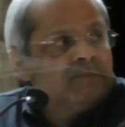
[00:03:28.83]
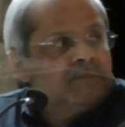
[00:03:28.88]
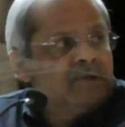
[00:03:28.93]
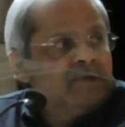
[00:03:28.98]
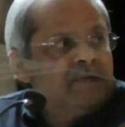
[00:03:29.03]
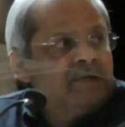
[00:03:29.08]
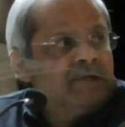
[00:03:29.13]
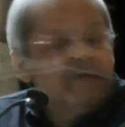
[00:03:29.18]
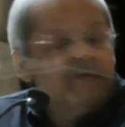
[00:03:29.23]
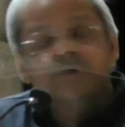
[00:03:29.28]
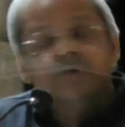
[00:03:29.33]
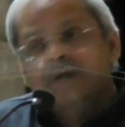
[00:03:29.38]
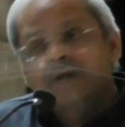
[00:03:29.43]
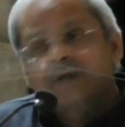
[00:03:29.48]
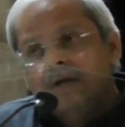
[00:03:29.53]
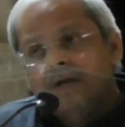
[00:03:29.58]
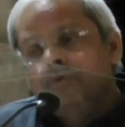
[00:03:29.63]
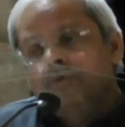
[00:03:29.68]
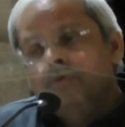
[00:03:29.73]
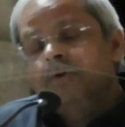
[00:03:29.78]
he was an
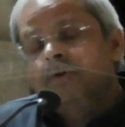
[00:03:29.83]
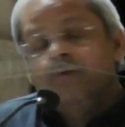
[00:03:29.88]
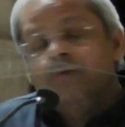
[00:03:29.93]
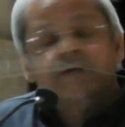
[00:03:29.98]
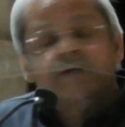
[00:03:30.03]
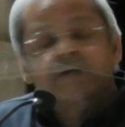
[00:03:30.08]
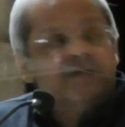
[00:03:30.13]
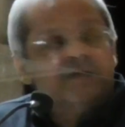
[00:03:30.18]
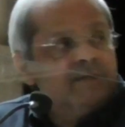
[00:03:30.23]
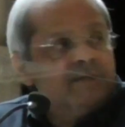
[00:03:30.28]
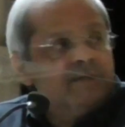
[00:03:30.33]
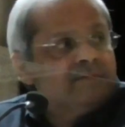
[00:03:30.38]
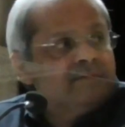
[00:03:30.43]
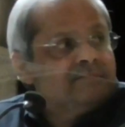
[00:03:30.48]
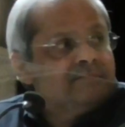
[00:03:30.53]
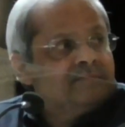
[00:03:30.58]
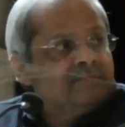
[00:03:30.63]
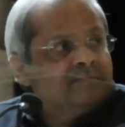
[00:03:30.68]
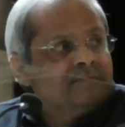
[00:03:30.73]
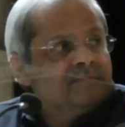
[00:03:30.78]
unknown quantity.
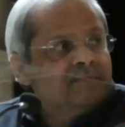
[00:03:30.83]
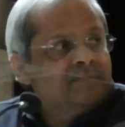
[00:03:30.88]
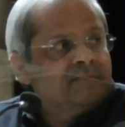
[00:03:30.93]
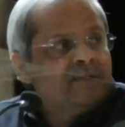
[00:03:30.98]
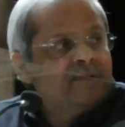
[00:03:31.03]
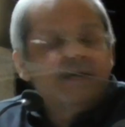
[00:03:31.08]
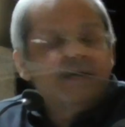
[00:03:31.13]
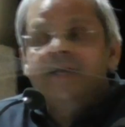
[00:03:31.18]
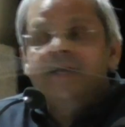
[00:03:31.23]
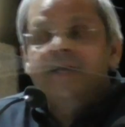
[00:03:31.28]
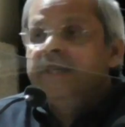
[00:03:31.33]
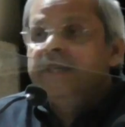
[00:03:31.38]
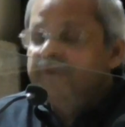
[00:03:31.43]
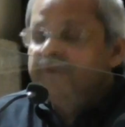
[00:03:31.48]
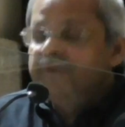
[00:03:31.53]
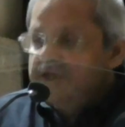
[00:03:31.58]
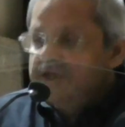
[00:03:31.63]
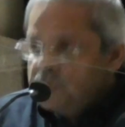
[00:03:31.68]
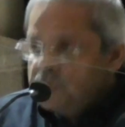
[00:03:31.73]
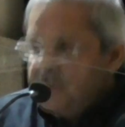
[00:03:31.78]

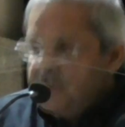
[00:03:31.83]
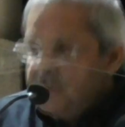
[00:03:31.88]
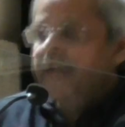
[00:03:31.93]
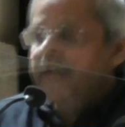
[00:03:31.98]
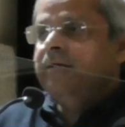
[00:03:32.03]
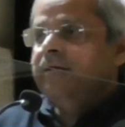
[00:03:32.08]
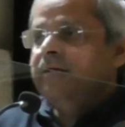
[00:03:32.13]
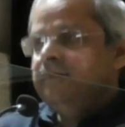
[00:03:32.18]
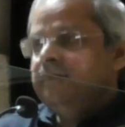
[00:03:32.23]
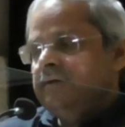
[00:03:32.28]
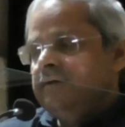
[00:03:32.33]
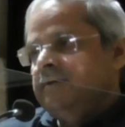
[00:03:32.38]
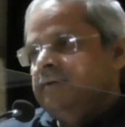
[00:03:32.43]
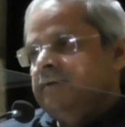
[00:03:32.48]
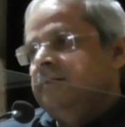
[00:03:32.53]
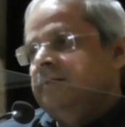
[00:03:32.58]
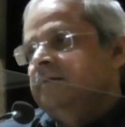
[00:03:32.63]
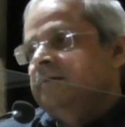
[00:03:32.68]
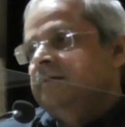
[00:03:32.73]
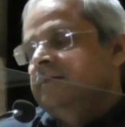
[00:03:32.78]
Even today,
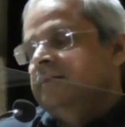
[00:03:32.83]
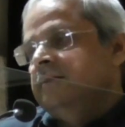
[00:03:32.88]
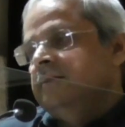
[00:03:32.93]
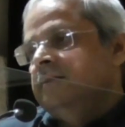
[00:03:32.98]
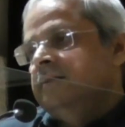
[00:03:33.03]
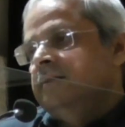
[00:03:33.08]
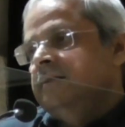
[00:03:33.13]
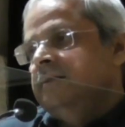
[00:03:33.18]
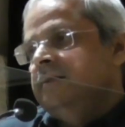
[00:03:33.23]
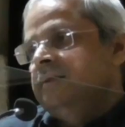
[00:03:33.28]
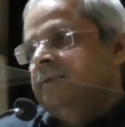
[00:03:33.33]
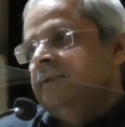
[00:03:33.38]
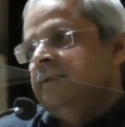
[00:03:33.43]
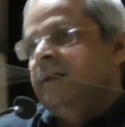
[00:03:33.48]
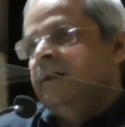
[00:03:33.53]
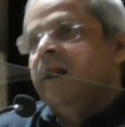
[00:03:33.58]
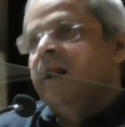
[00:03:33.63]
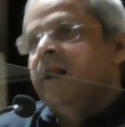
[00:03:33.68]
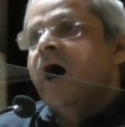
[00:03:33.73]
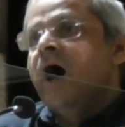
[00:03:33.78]

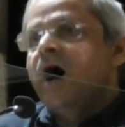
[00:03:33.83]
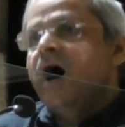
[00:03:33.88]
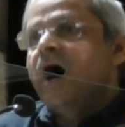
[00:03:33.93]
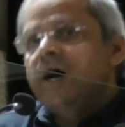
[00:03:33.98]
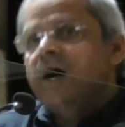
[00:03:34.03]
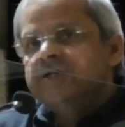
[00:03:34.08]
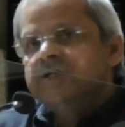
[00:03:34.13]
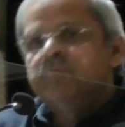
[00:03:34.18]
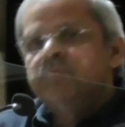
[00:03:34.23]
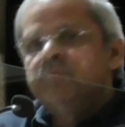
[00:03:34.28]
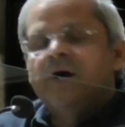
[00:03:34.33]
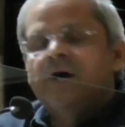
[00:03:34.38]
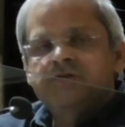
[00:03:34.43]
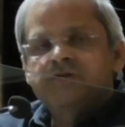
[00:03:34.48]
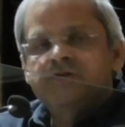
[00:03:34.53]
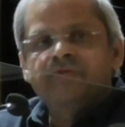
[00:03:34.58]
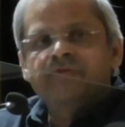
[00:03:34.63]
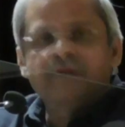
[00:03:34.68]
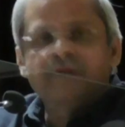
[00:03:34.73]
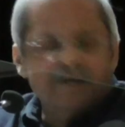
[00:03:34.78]
in large parts
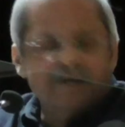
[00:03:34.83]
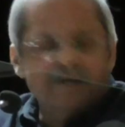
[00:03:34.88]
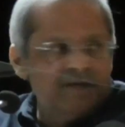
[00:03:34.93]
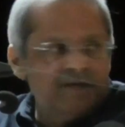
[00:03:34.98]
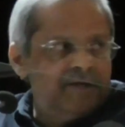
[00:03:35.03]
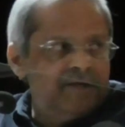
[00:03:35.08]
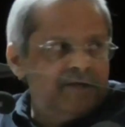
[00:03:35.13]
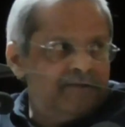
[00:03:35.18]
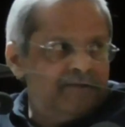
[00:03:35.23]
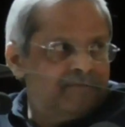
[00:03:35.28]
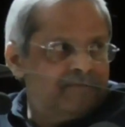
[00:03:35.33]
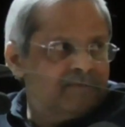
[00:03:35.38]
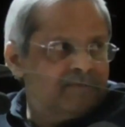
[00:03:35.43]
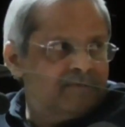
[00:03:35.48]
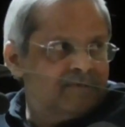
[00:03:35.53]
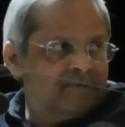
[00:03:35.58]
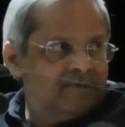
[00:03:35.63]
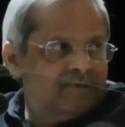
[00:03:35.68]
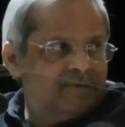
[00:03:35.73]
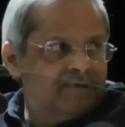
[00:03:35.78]
of the country,
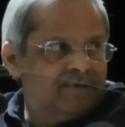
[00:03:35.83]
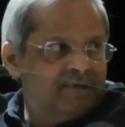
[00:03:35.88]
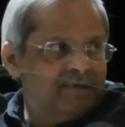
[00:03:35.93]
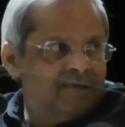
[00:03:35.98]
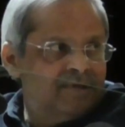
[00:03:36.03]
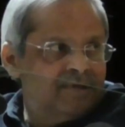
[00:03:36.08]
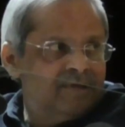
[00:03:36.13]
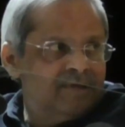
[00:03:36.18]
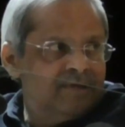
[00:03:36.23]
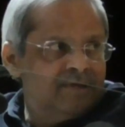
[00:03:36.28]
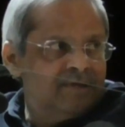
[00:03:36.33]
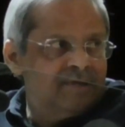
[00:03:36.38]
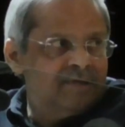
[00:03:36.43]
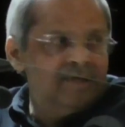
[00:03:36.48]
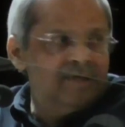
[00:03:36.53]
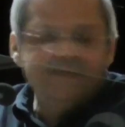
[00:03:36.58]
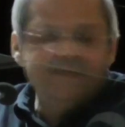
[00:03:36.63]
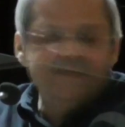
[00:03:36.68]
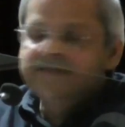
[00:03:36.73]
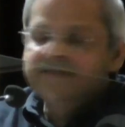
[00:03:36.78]

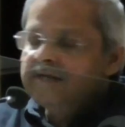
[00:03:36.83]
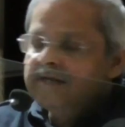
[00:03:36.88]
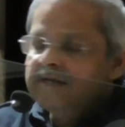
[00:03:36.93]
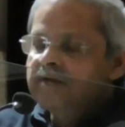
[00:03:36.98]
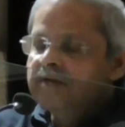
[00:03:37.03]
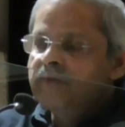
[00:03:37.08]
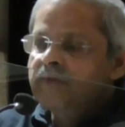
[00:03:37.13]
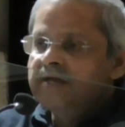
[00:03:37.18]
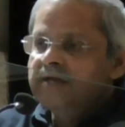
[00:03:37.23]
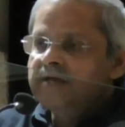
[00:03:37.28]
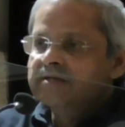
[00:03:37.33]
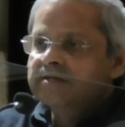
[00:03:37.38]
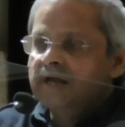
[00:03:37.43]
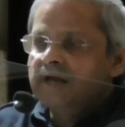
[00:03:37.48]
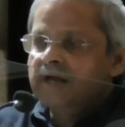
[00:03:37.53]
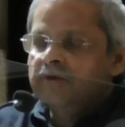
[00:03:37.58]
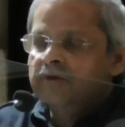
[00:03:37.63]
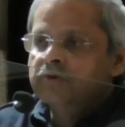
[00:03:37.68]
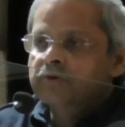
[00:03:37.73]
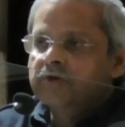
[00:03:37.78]
he still remains an
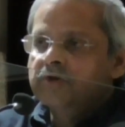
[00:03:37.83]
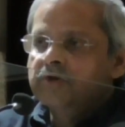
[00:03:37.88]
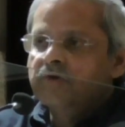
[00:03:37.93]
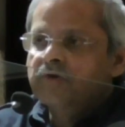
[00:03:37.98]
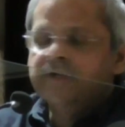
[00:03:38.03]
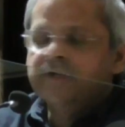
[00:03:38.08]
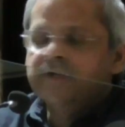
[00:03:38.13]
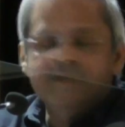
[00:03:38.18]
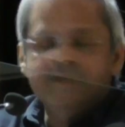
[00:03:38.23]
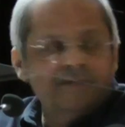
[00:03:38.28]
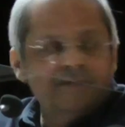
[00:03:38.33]
unknown quantity.